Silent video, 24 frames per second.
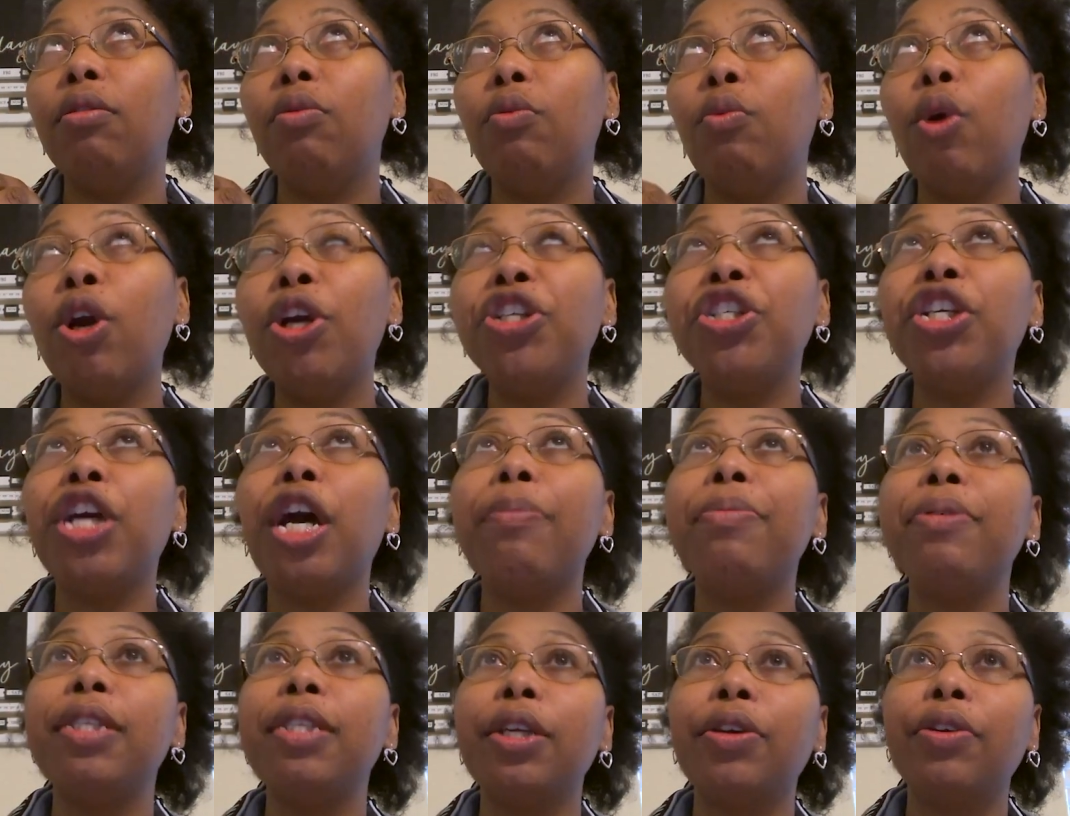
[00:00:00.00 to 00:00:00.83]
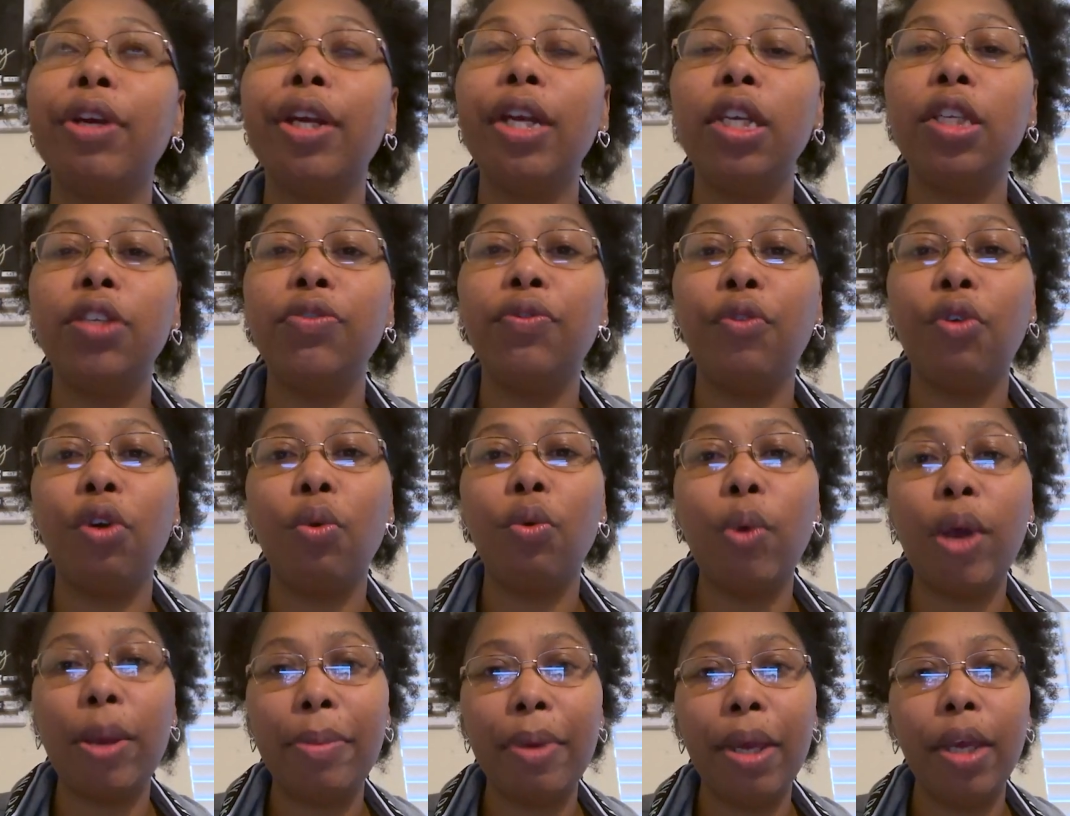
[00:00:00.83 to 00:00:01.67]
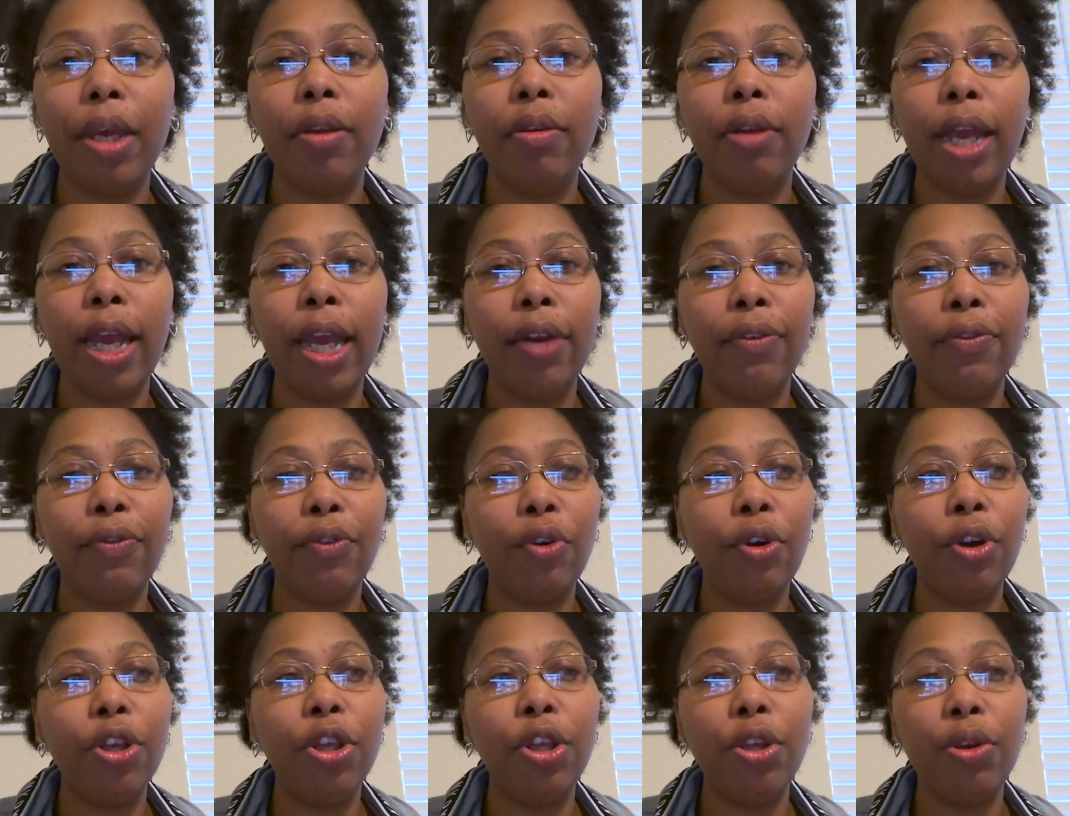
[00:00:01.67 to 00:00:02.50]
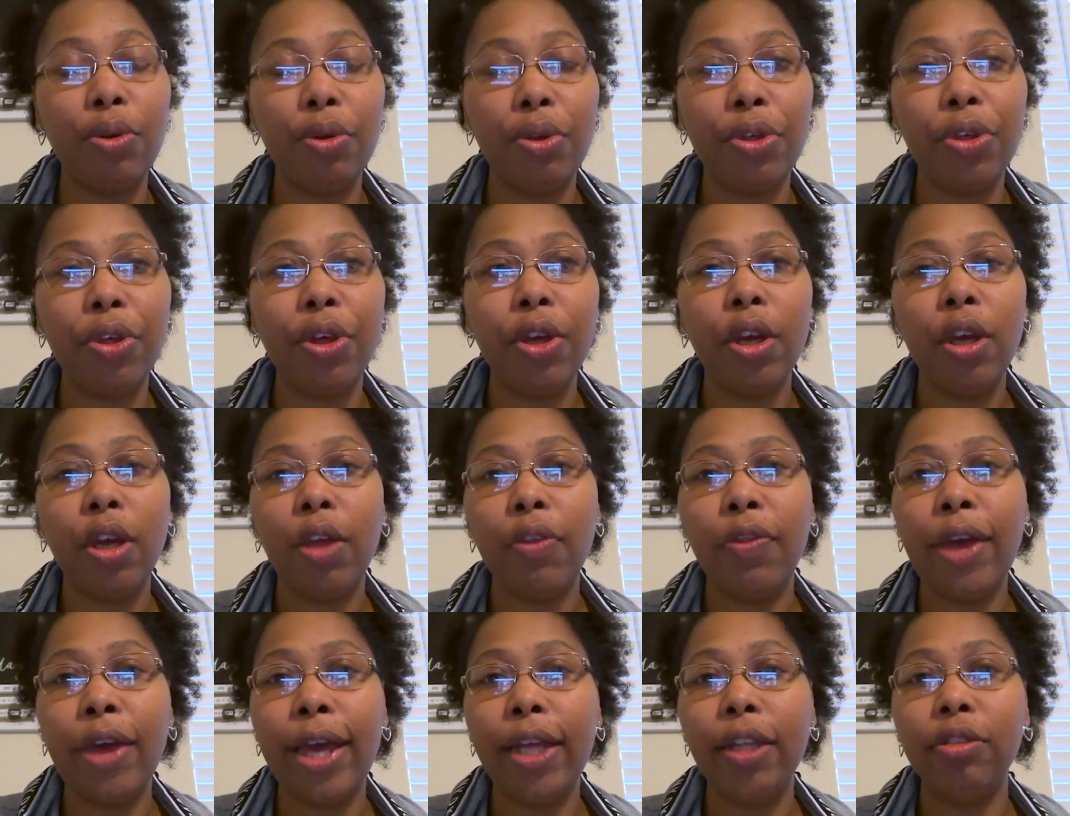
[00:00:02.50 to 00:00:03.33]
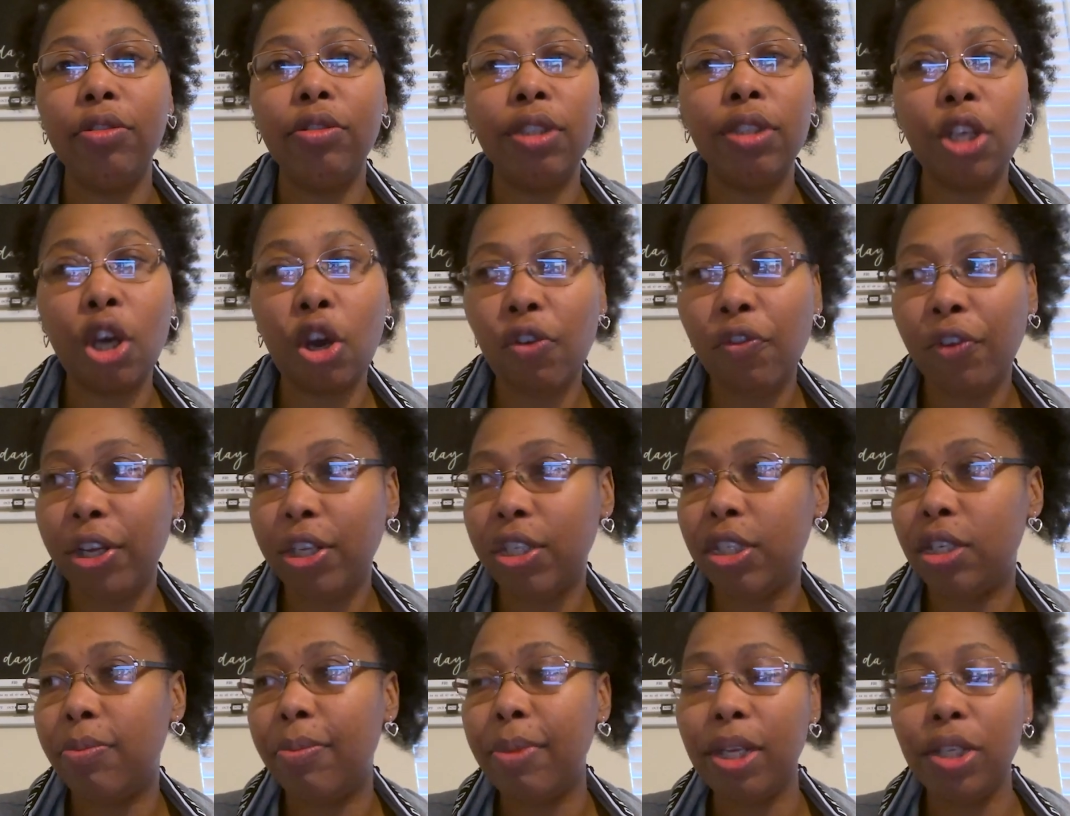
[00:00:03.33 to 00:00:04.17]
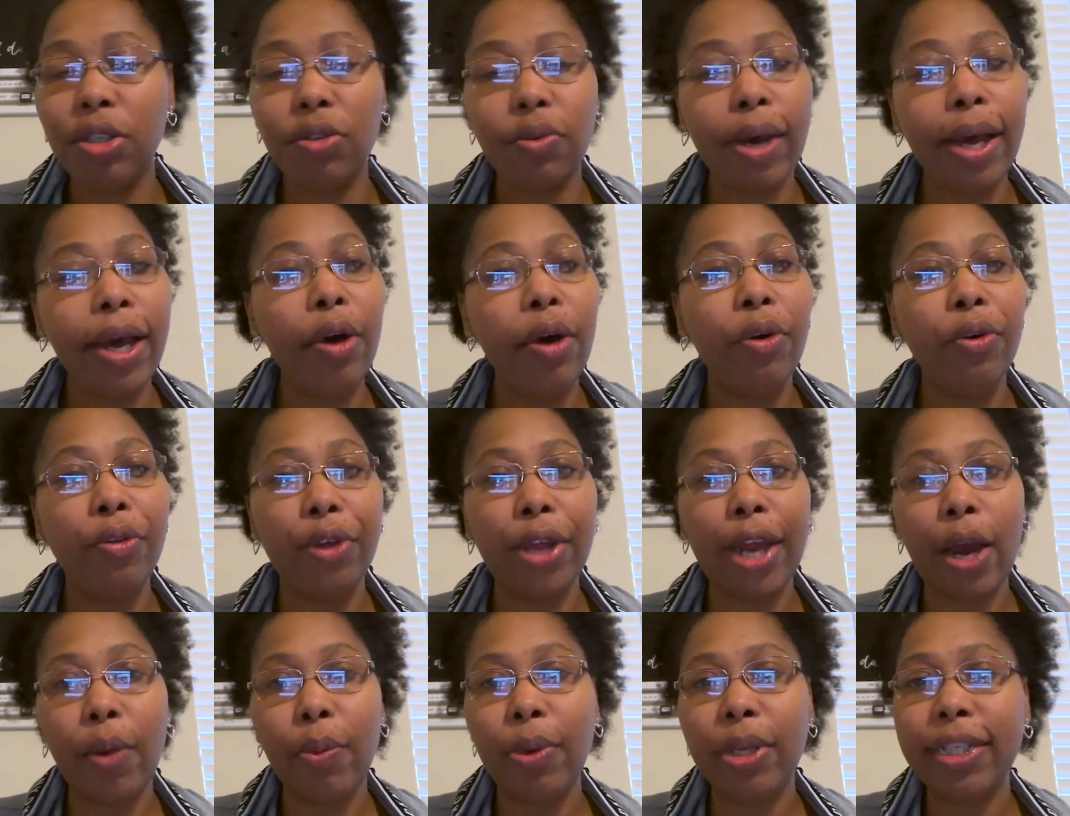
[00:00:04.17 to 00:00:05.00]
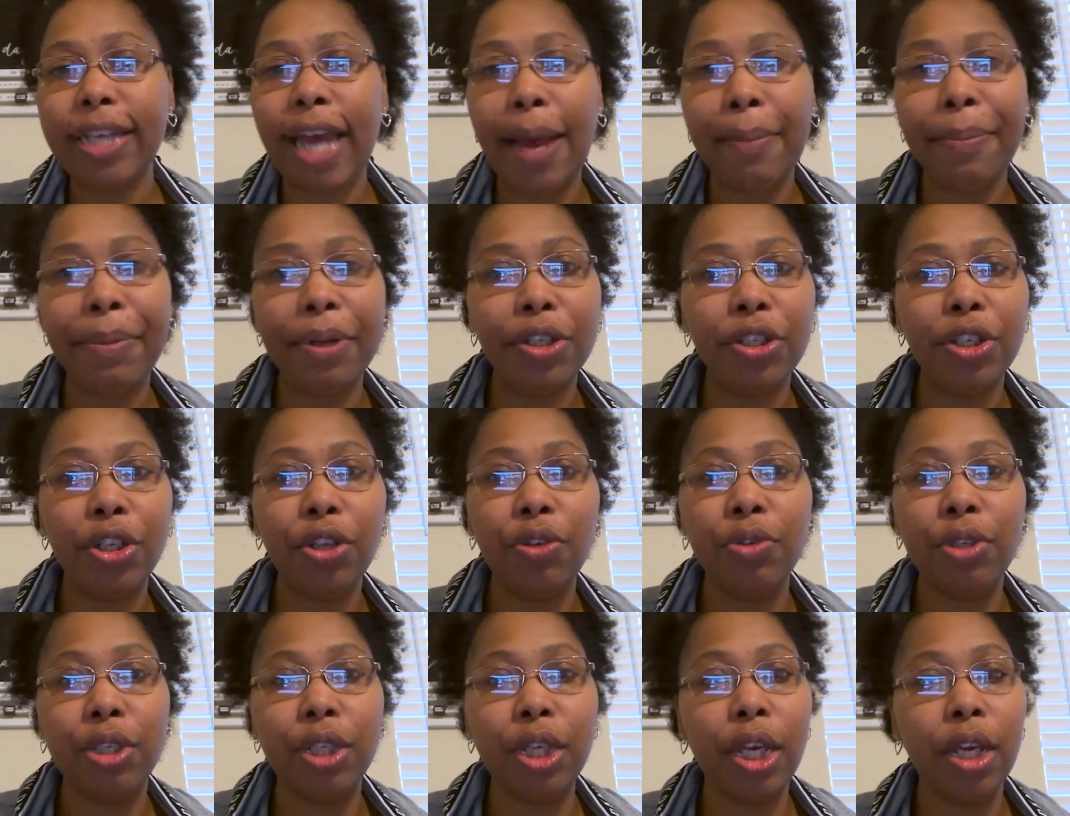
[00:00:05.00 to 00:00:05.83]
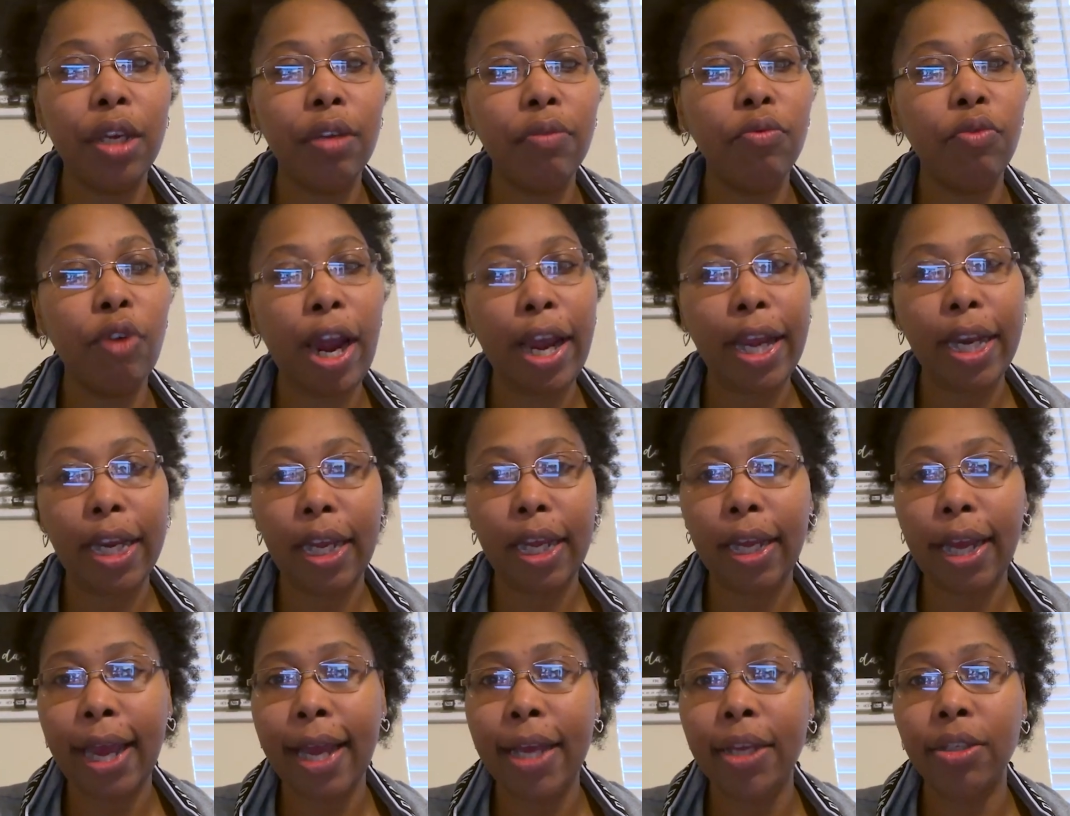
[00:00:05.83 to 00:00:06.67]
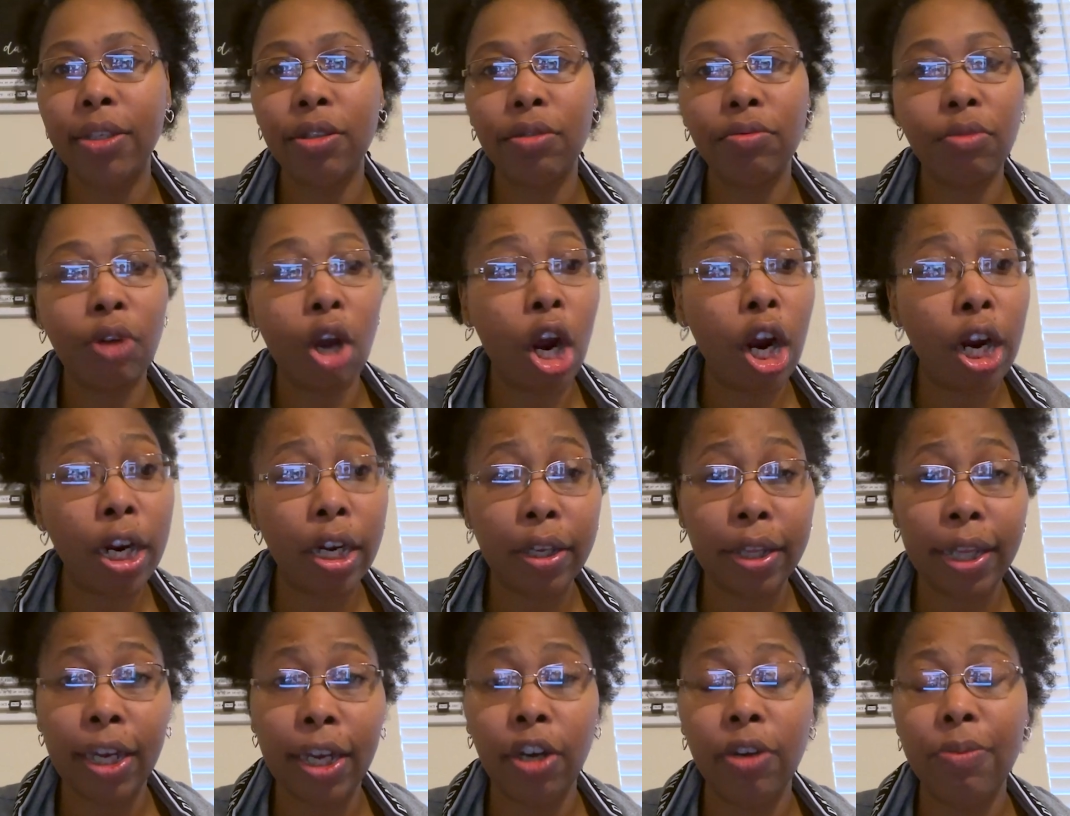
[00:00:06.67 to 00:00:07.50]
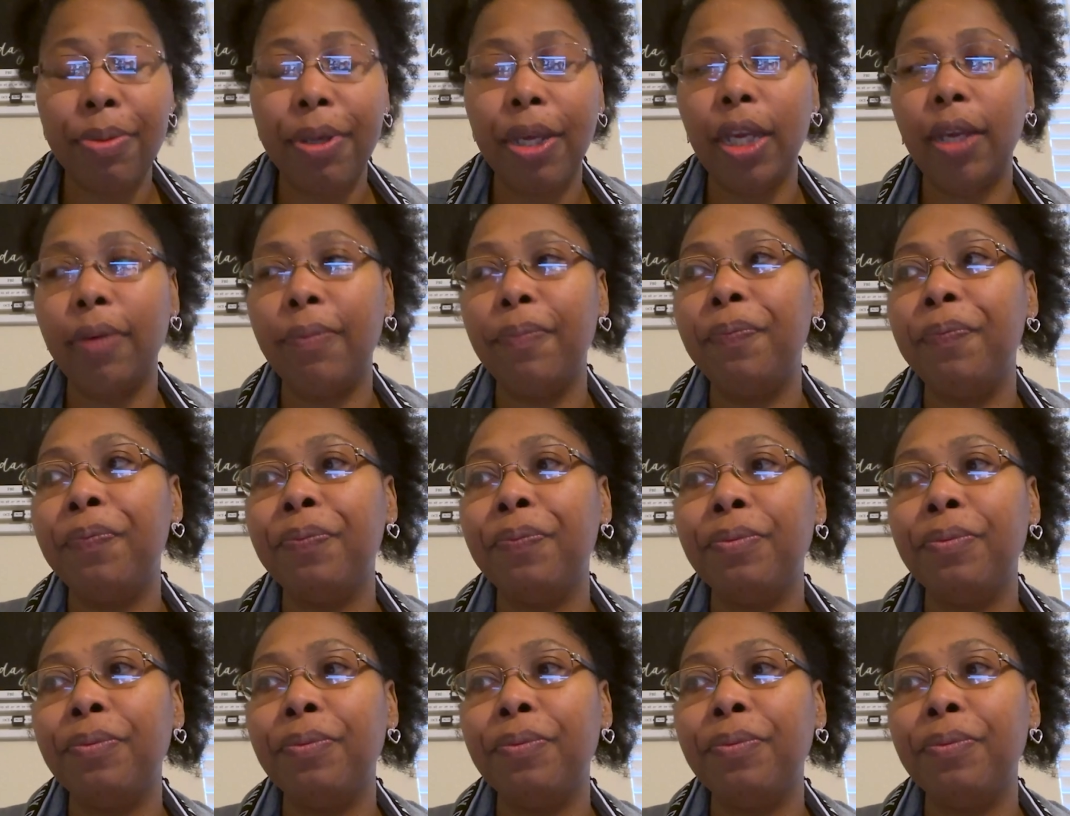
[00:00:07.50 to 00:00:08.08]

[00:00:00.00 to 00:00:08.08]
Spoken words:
workshop series for women and for youth that dove into mental health and how we tap into using writing as art therapy.